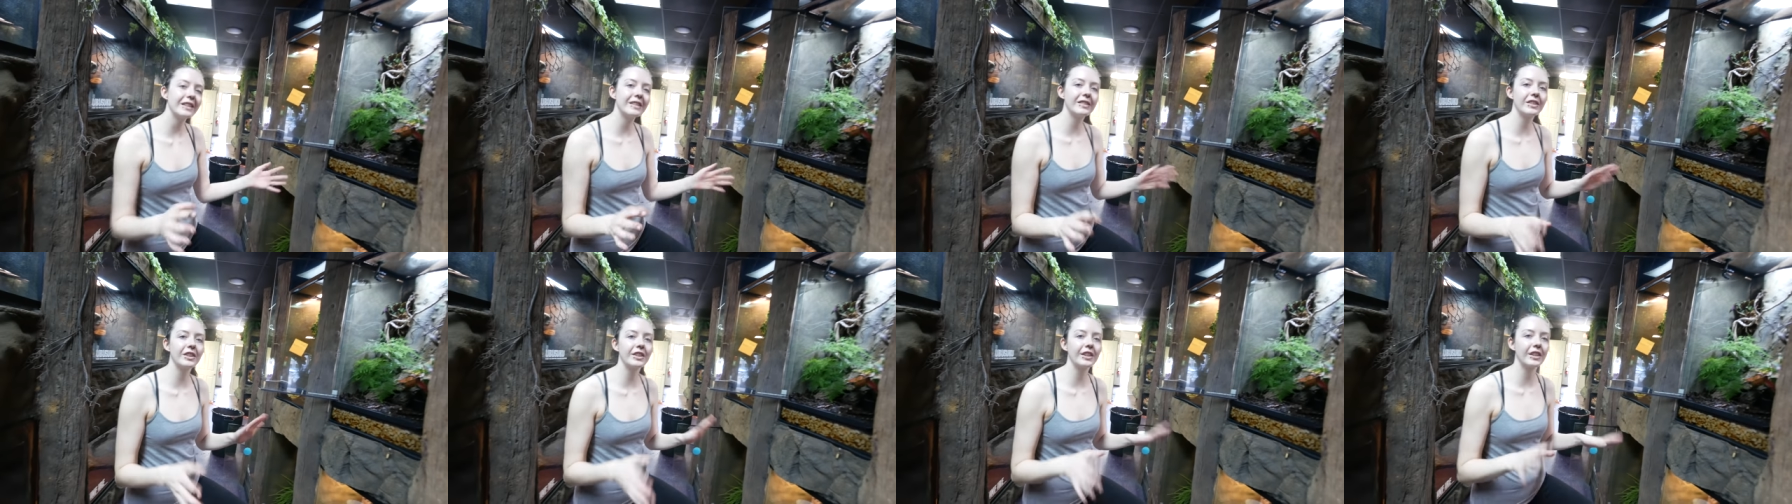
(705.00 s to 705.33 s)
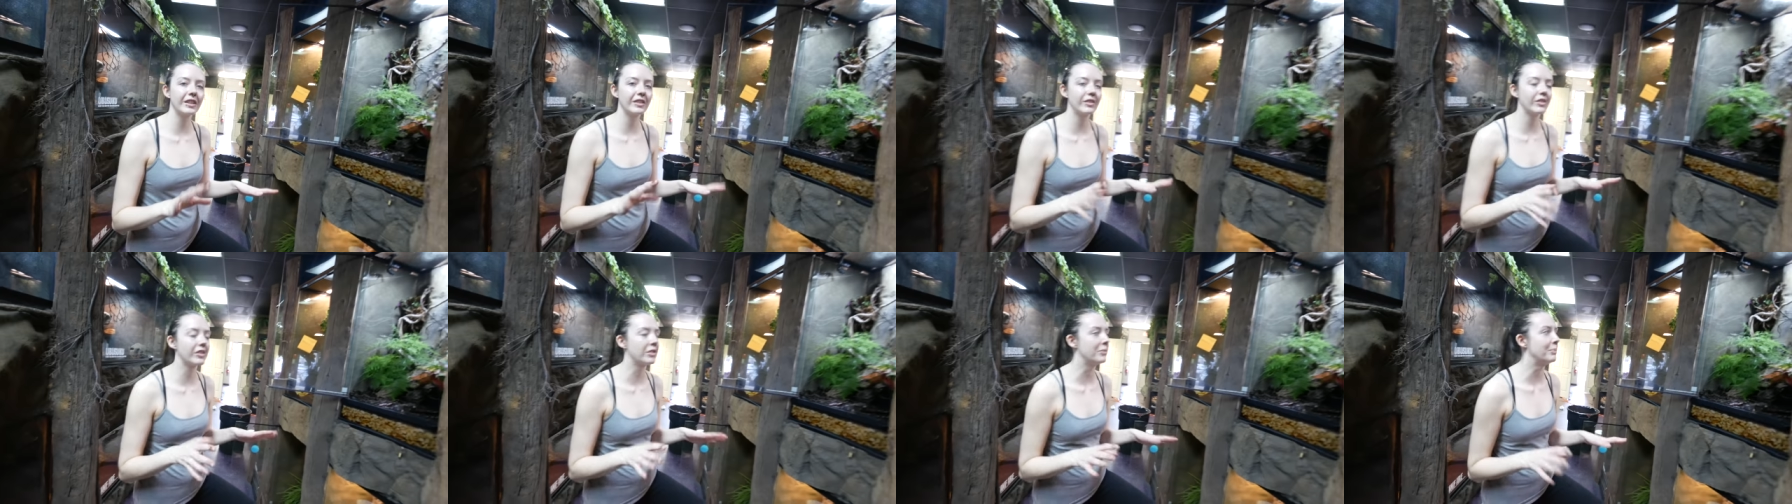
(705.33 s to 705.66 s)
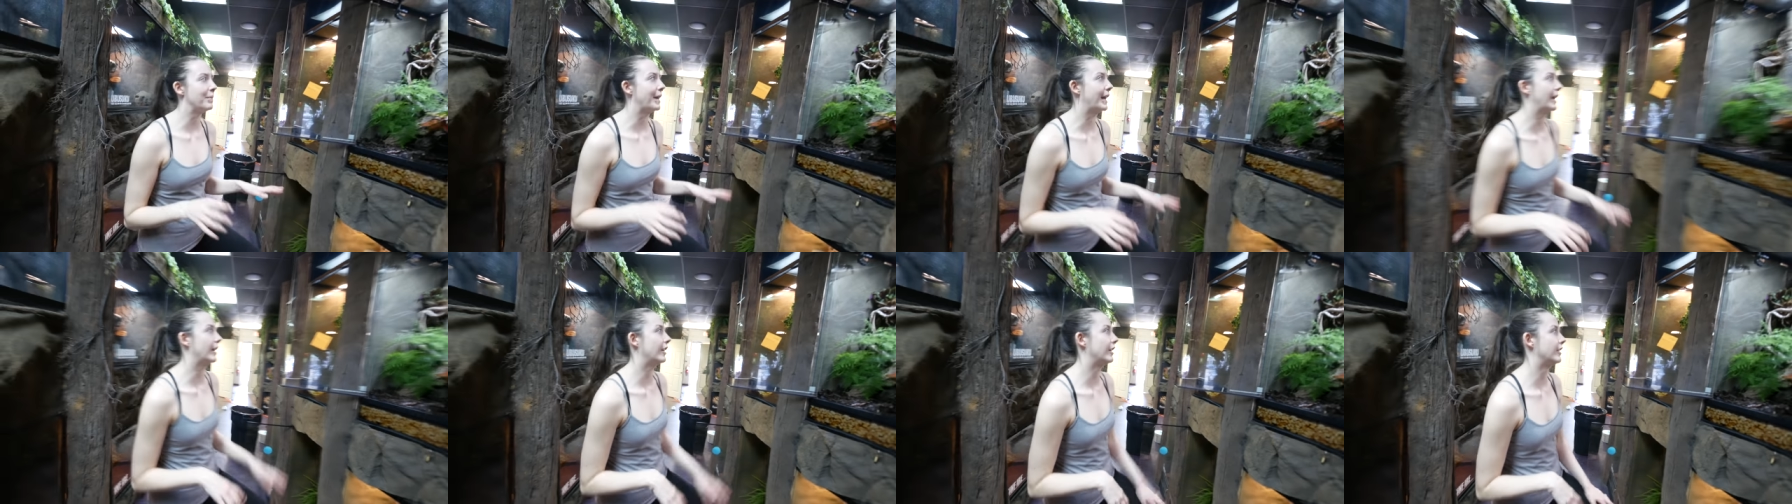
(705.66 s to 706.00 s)
of looking a little
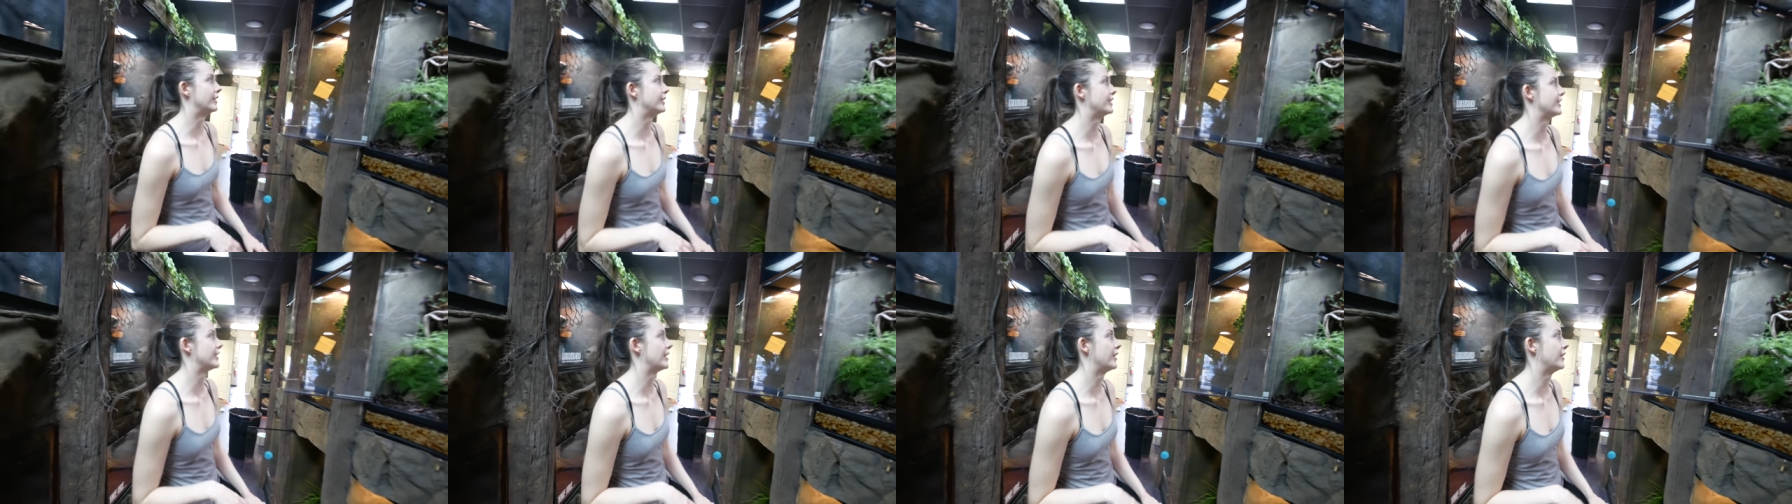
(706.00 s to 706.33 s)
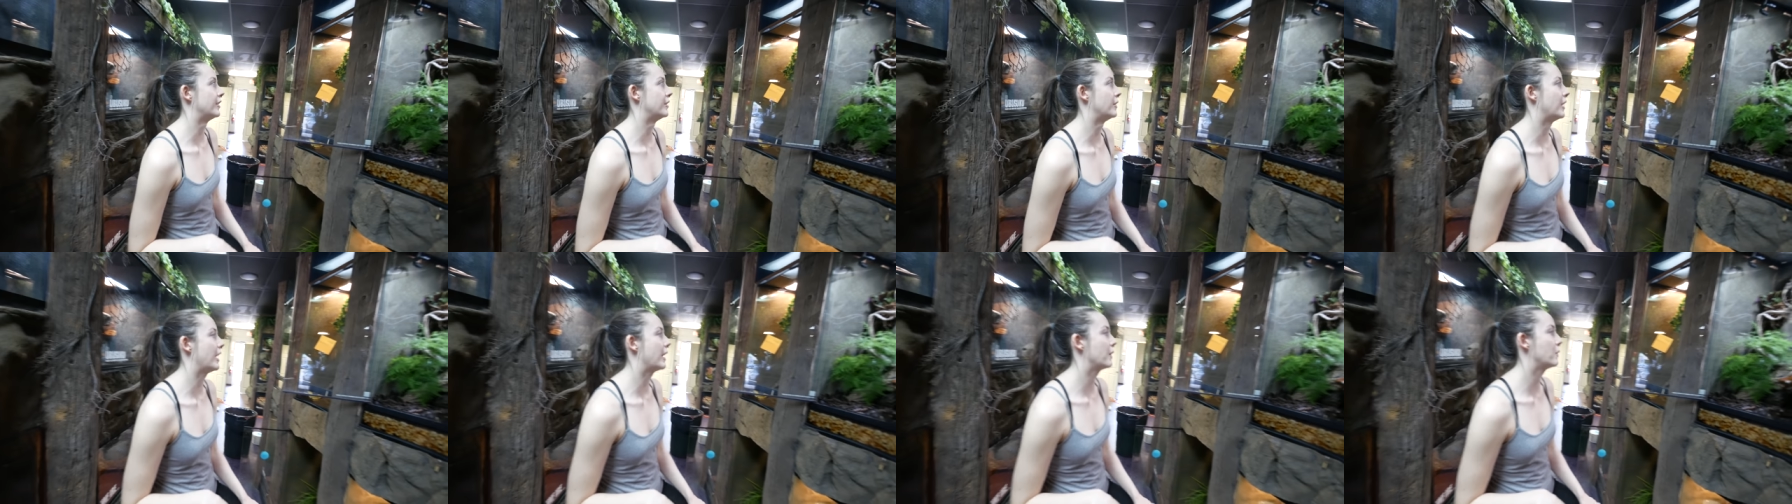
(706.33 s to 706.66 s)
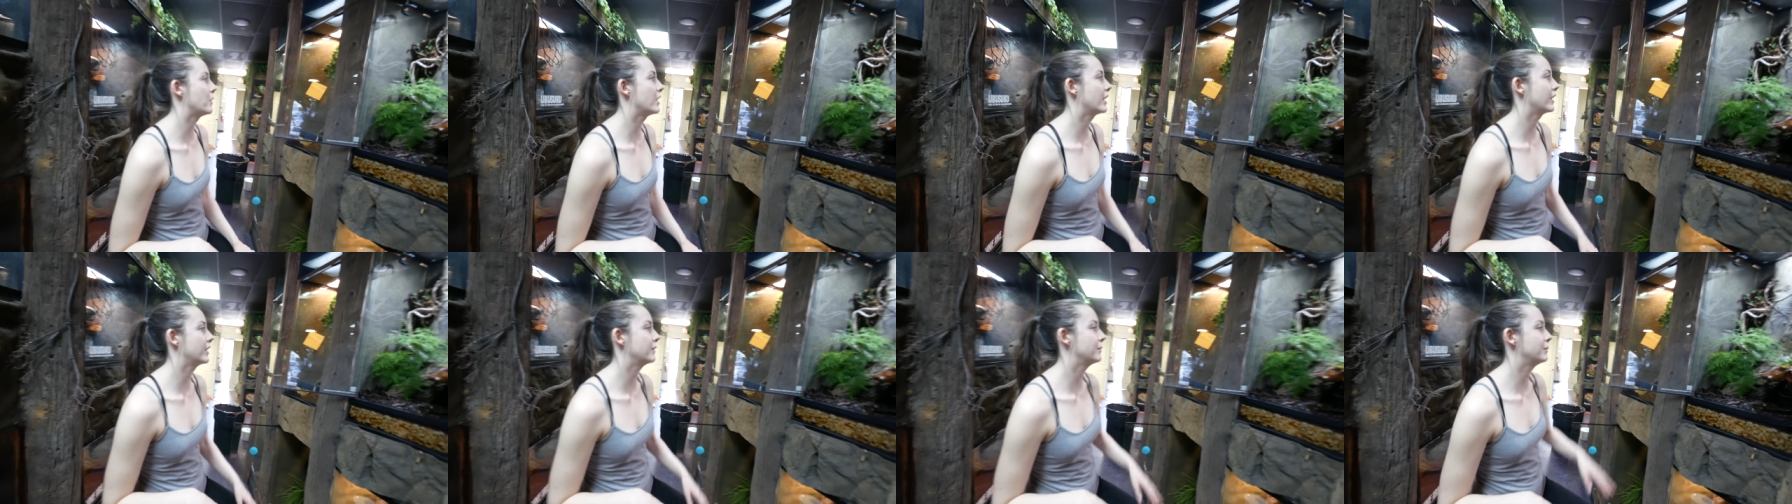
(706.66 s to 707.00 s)
bare, so I
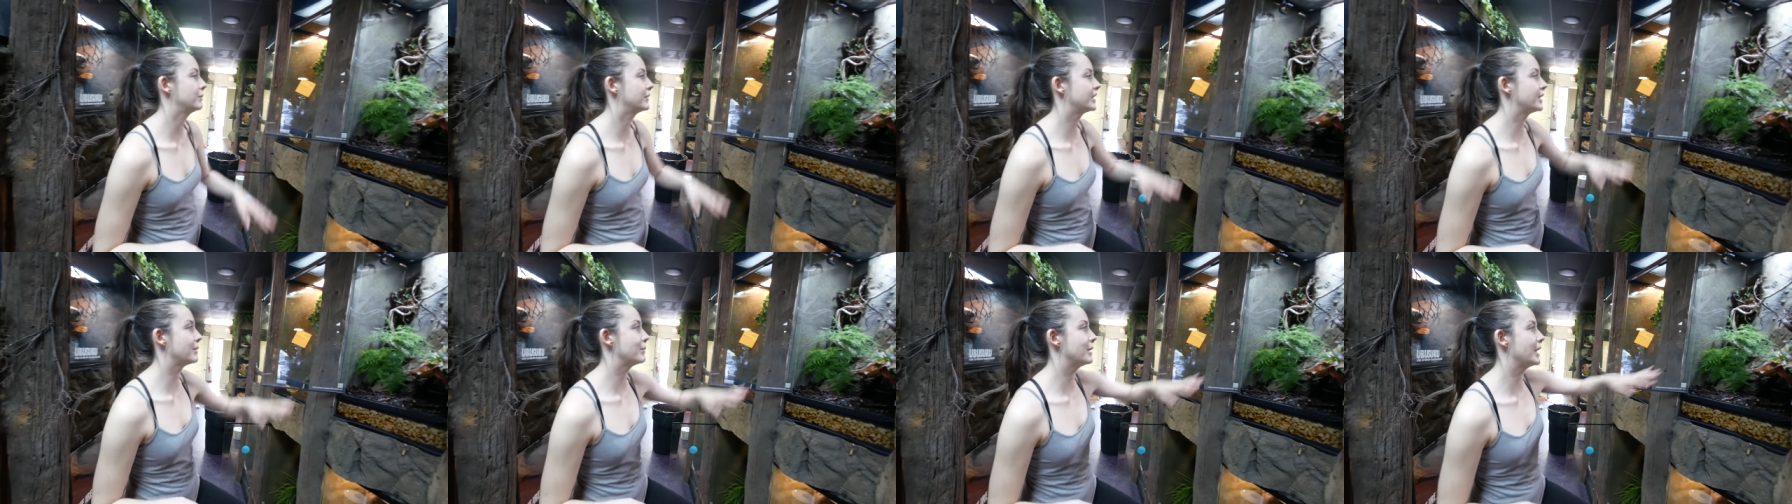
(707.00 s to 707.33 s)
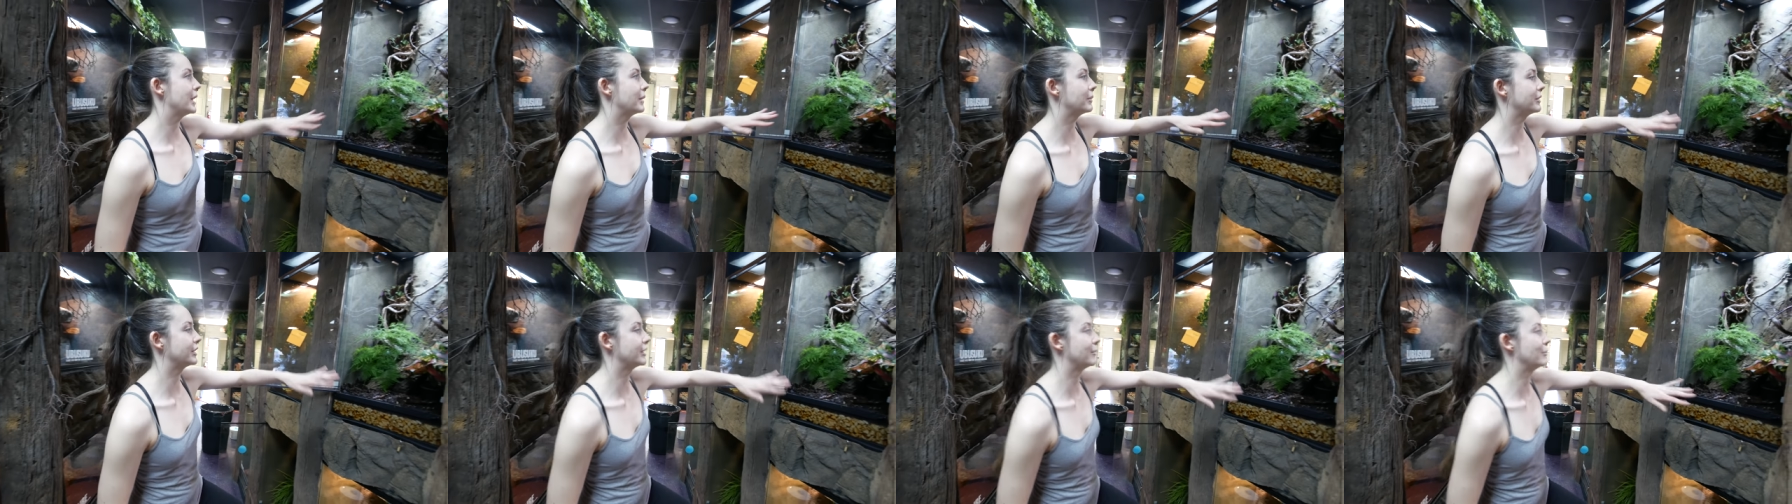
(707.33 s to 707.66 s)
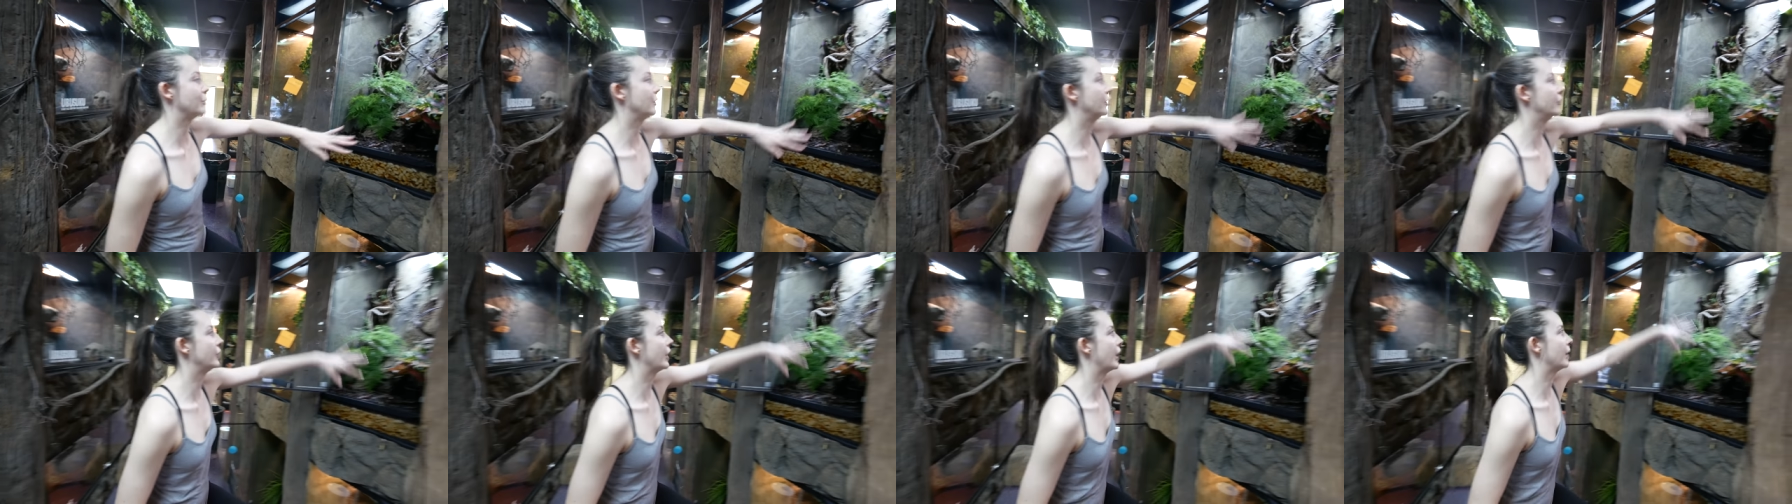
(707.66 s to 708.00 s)
want them to be able to
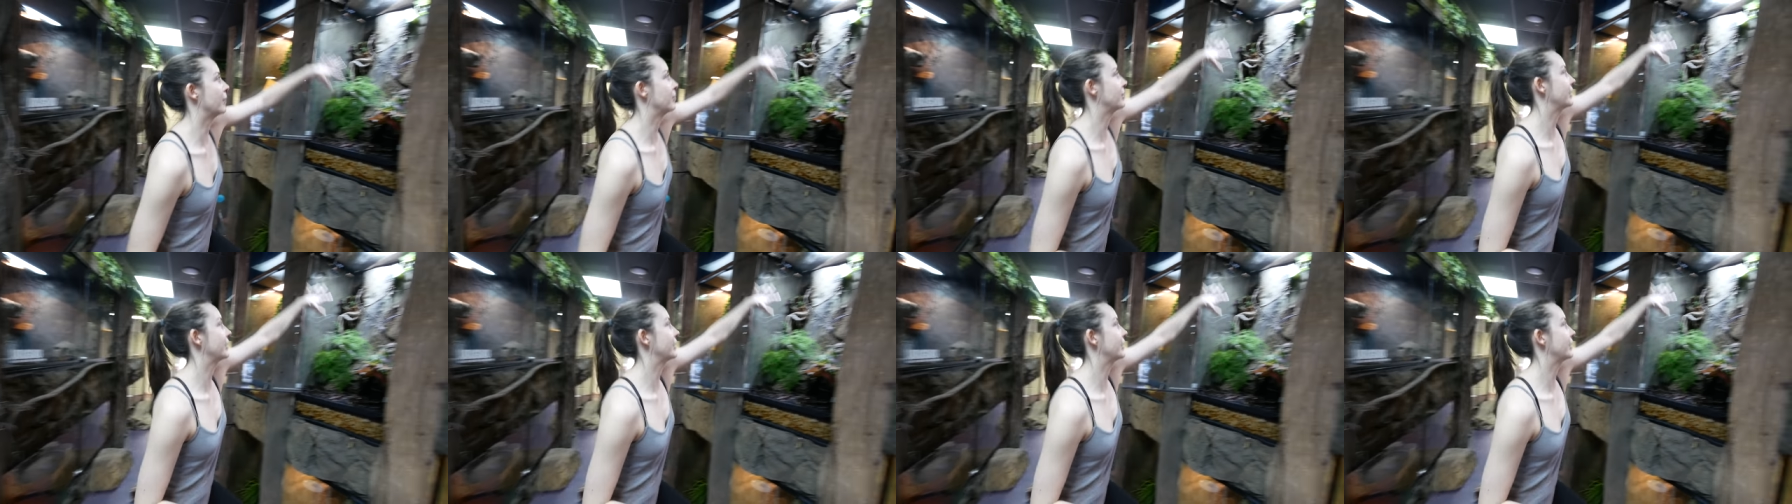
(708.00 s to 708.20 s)
move up